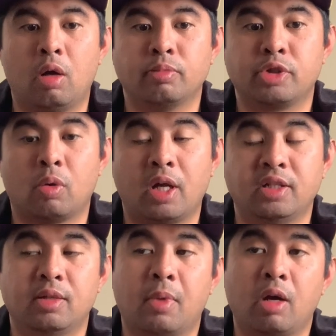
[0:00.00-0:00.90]
So I
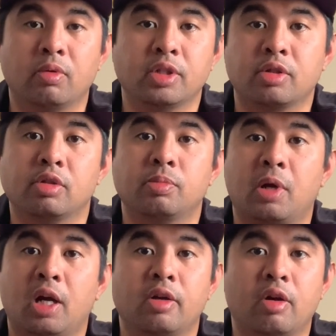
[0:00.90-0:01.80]
did my research
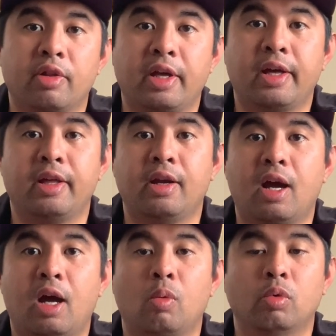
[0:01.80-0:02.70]
behind all that.
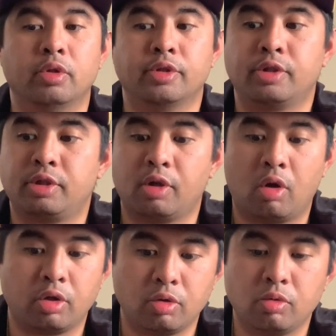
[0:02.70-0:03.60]
I was
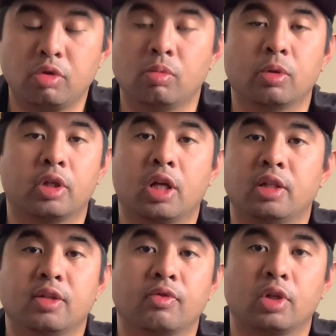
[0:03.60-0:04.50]
on YouTube looking at
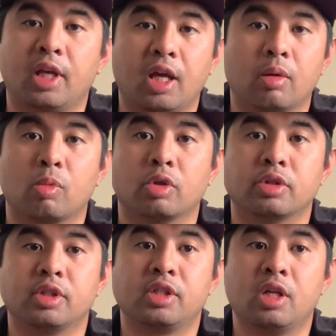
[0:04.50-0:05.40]
different
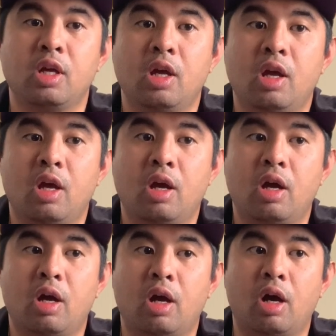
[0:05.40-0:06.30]
cameras.
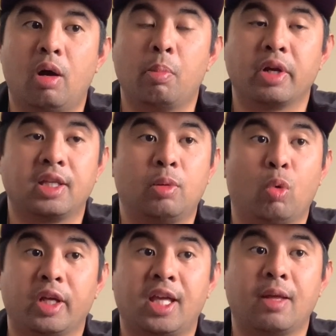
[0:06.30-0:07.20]
But
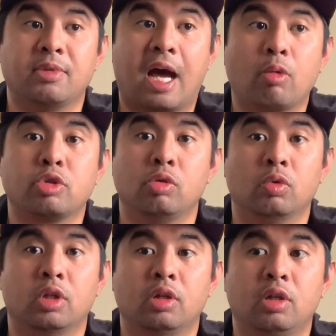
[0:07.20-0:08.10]
when it came down to
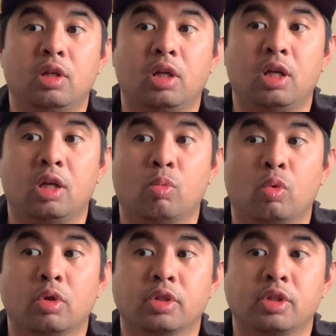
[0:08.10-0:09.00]
it, it
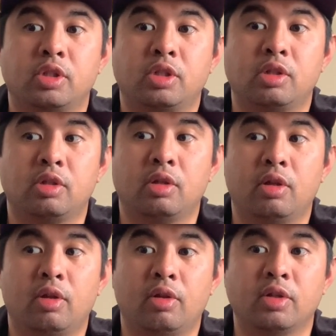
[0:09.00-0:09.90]
was
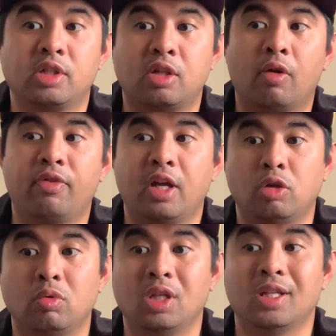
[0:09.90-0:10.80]
the stuff that
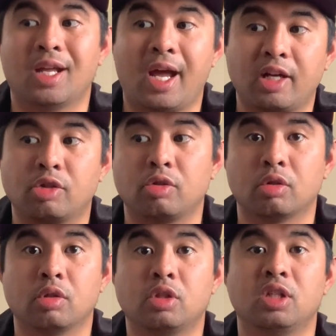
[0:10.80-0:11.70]
you needed
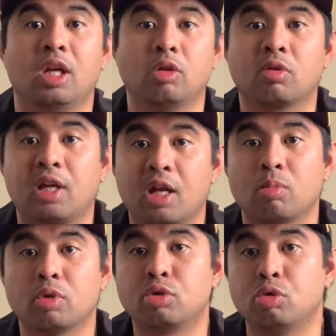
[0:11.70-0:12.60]
extra to get your
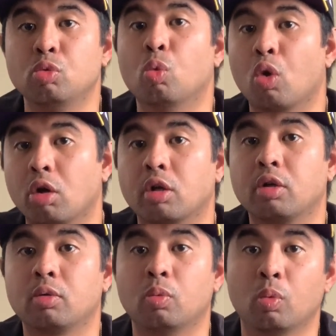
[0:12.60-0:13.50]
camera to work
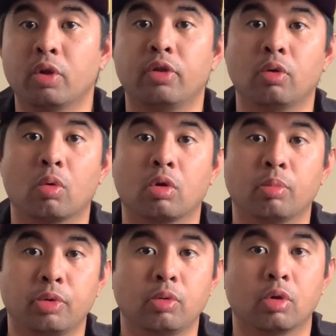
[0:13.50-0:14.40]
with your
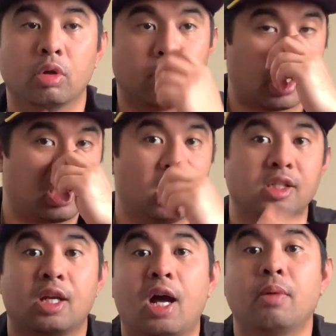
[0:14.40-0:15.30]
computer, in my case,
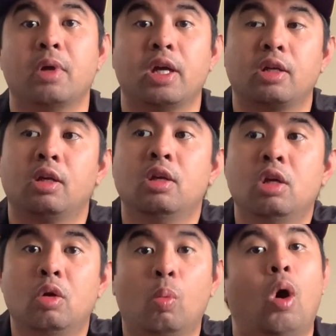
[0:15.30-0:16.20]
an iMac,
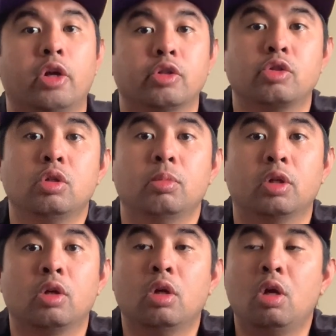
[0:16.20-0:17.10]
while you're streaming.
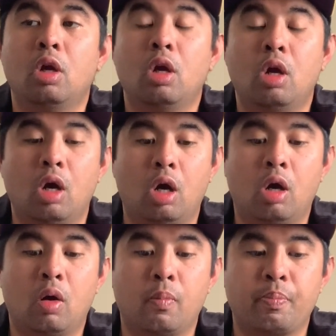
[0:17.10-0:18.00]

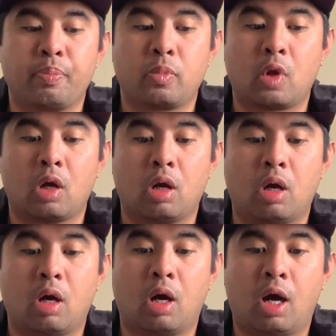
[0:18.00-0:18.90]
I'm
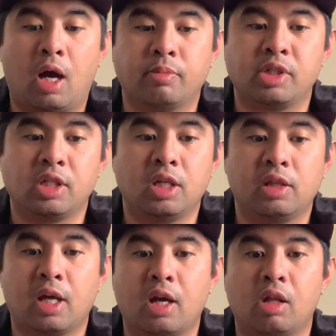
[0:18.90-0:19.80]
seeing
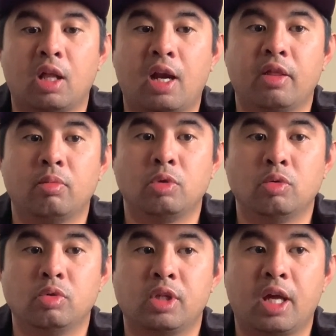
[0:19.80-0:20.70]
that a lot of them
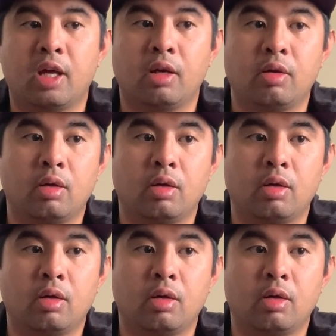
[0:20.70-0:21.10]
use that